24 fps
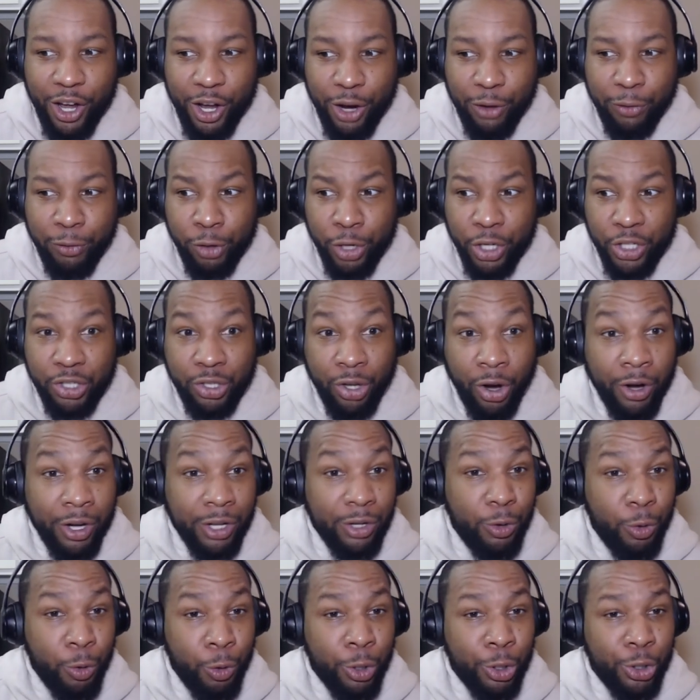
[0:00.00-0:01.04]
for a starting
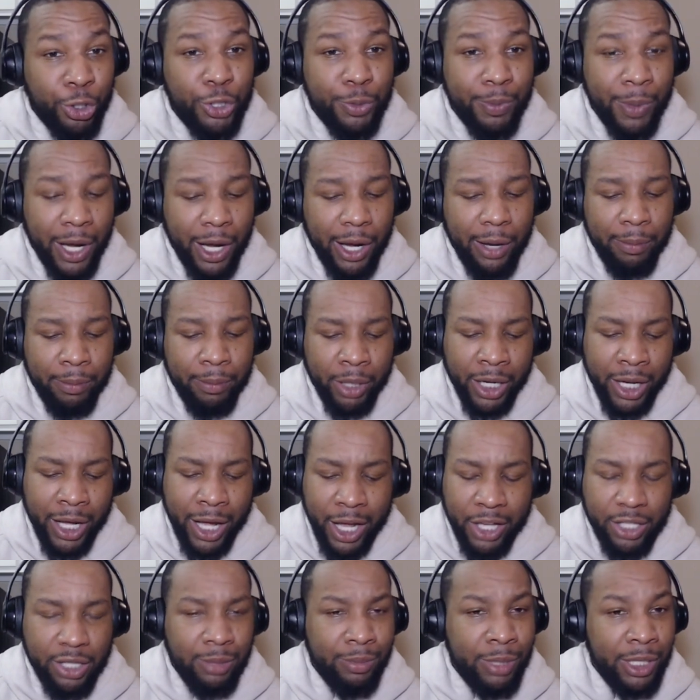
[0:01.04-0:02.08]
corner spot, but it
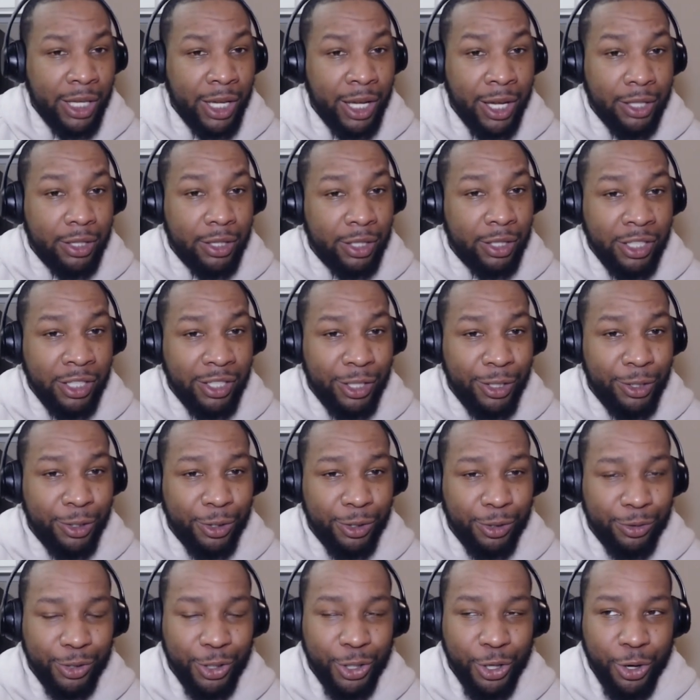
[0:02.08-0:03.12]
has to be Anthony Hill,
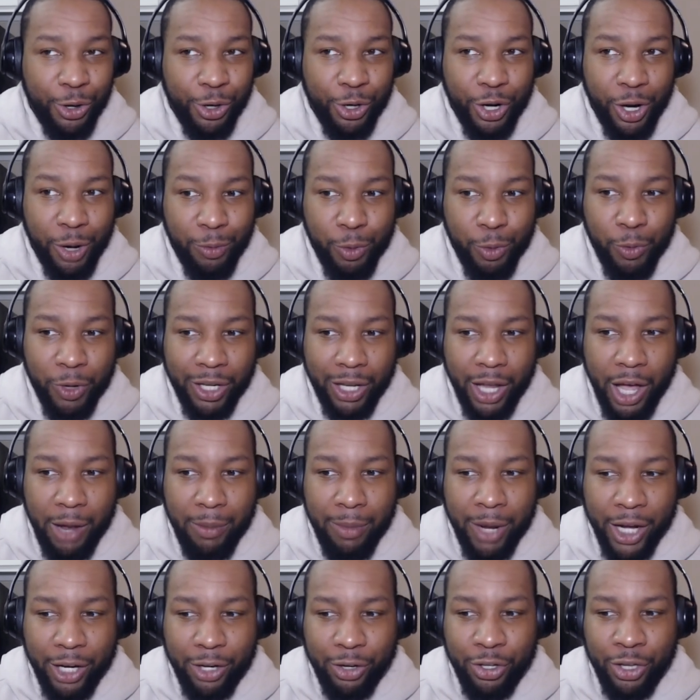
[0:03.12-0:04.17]
you know, number one
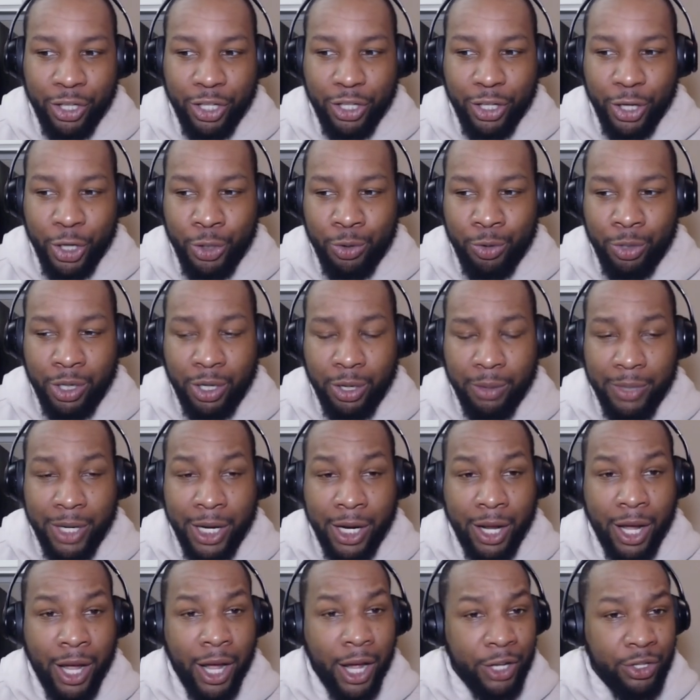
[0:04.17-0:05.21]
linebacker in the country coming out
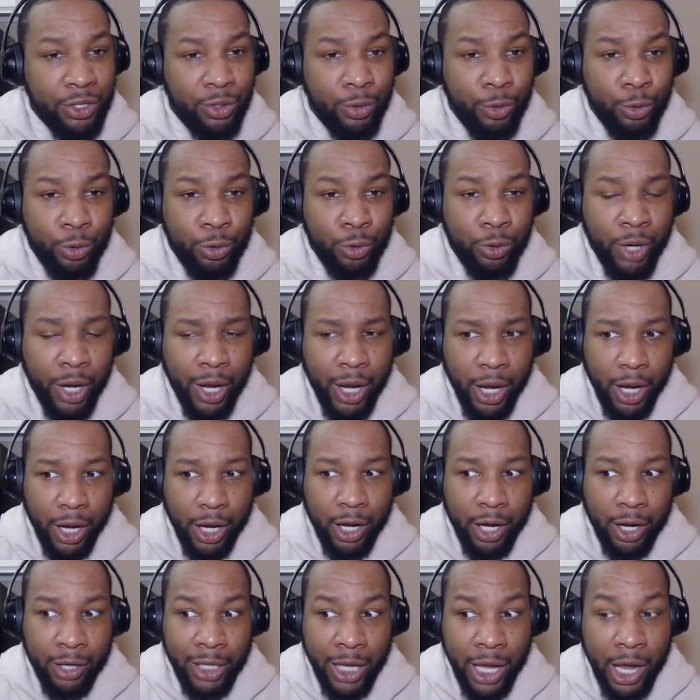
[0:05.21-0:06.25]
of high school.
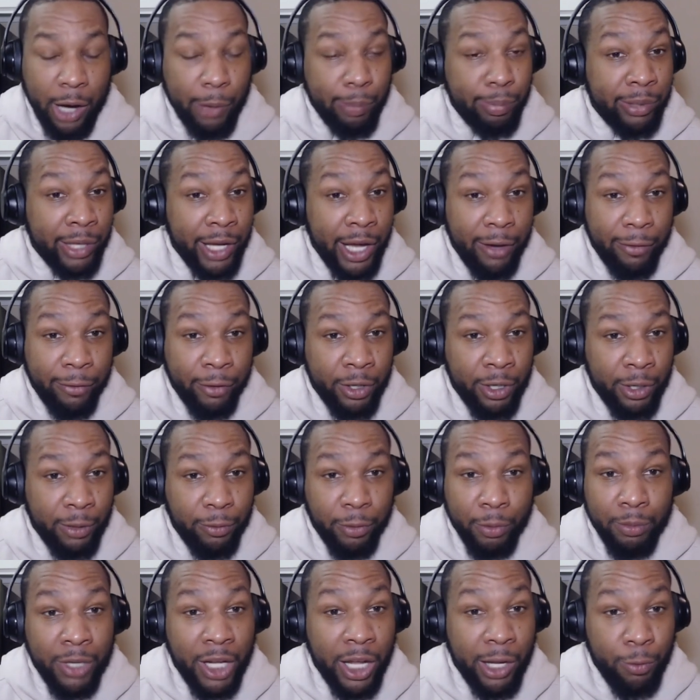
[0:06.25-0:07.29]
They had a plan for him
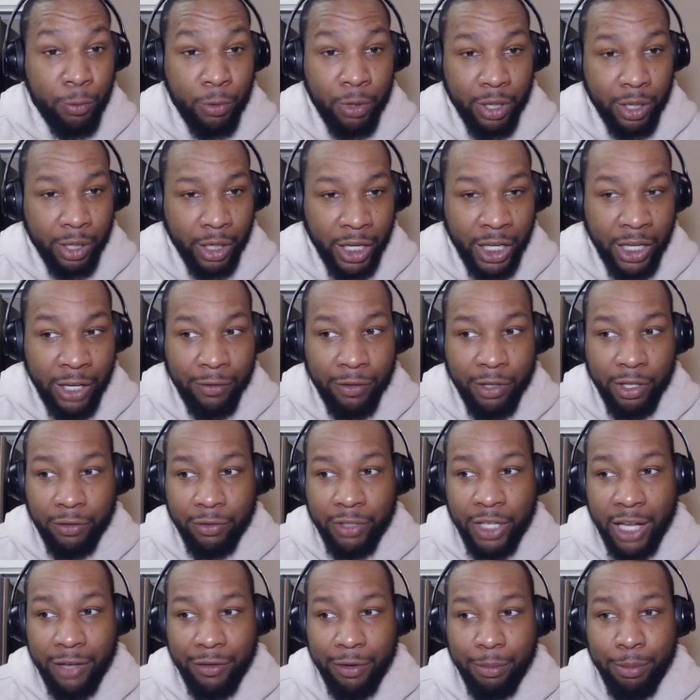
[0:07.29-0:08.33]
from day one. Even if
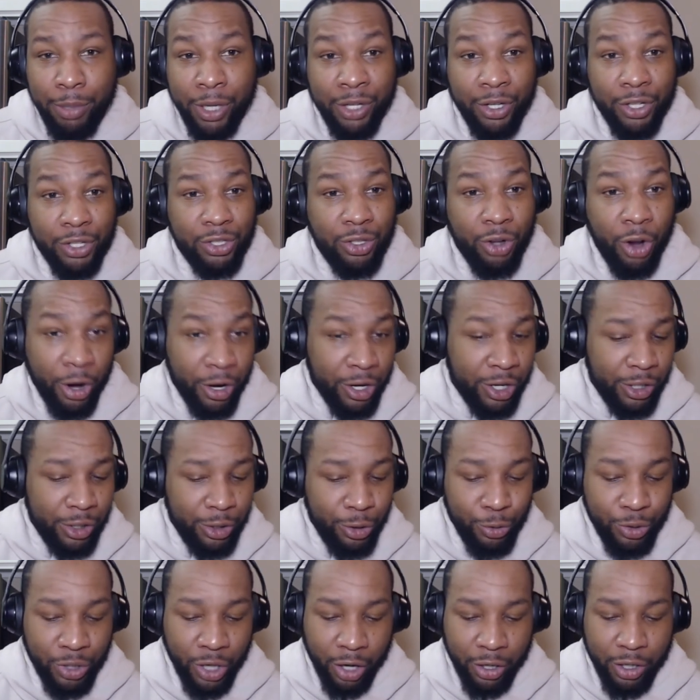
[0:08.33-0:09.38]
David Bender started,
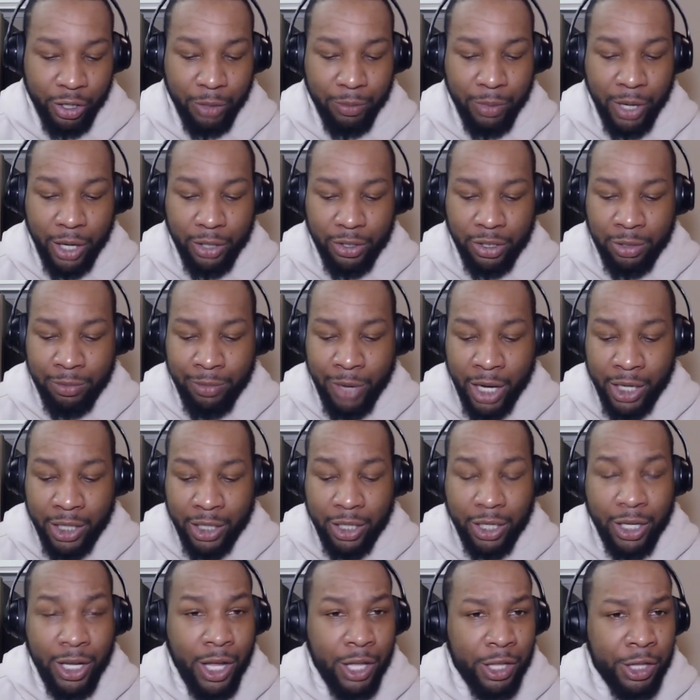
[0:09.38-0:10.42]
you're talking about somebody
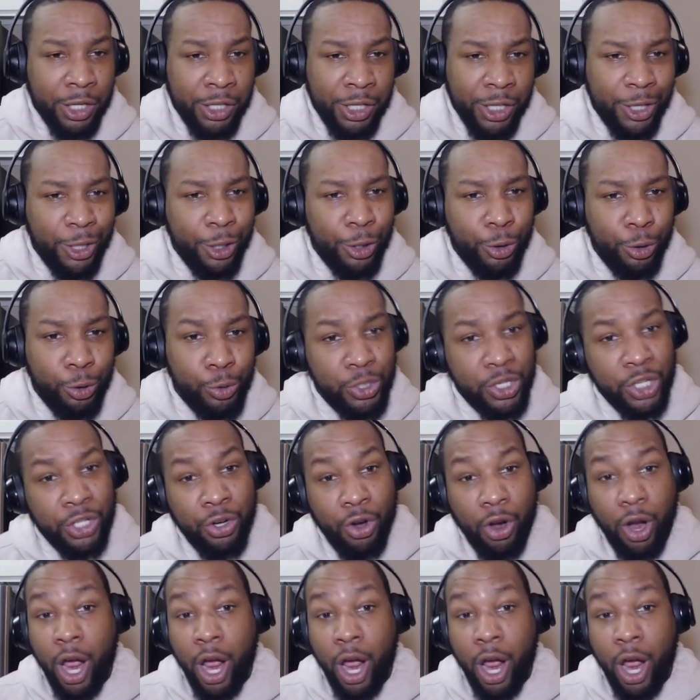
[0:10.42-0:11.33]
in Anthony Hill who's in your